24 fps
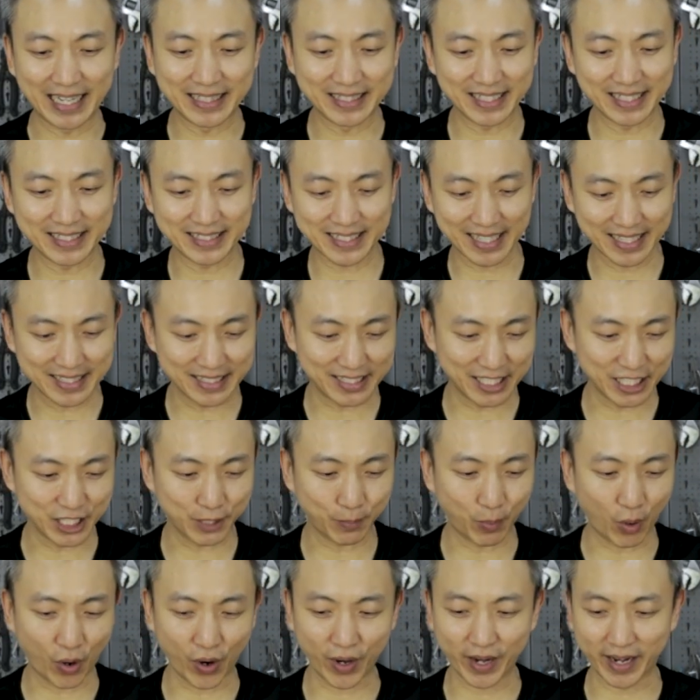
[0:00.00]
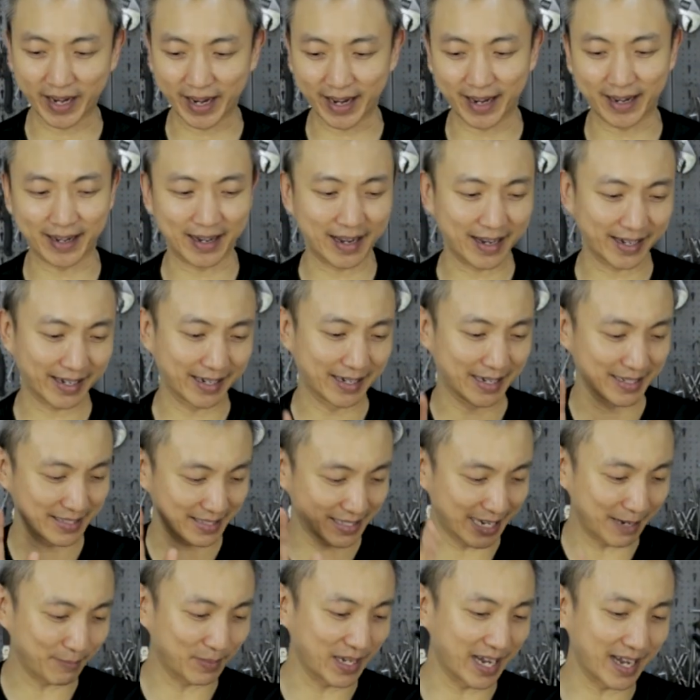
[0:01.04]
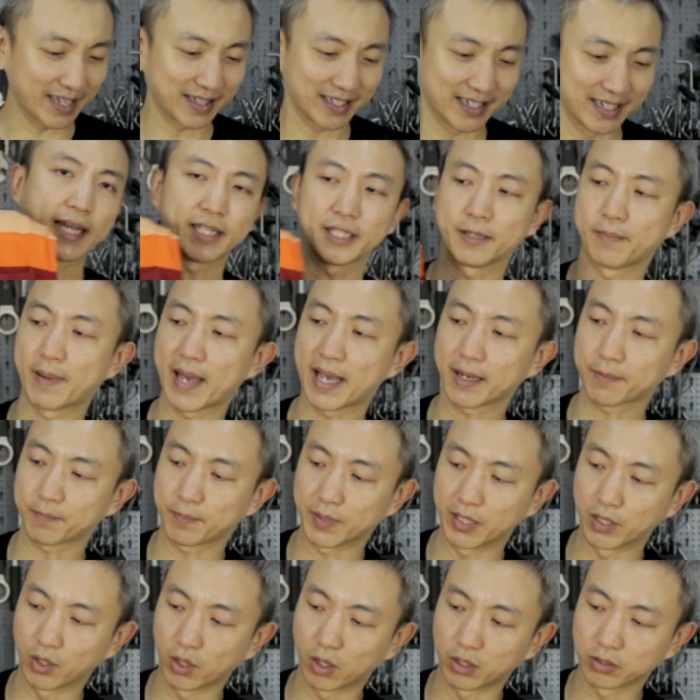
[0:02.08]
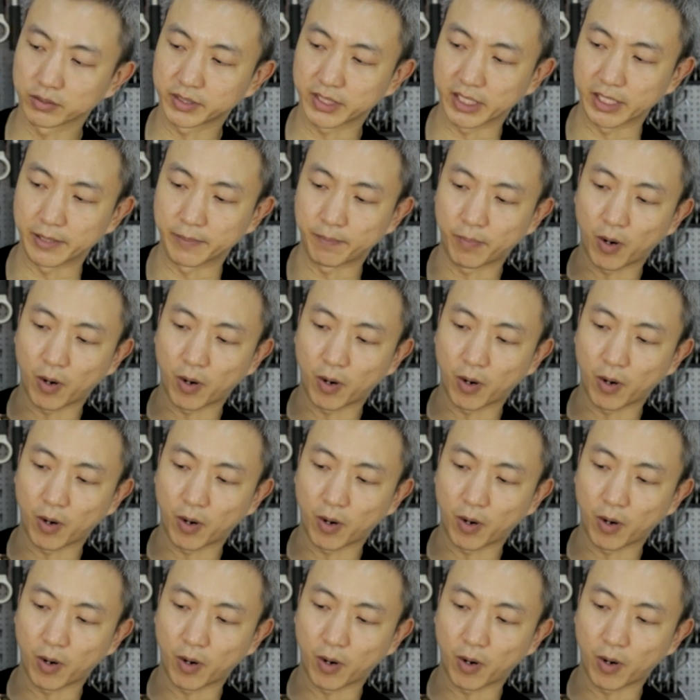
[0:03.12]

understand this point and I can accept that. At the back below the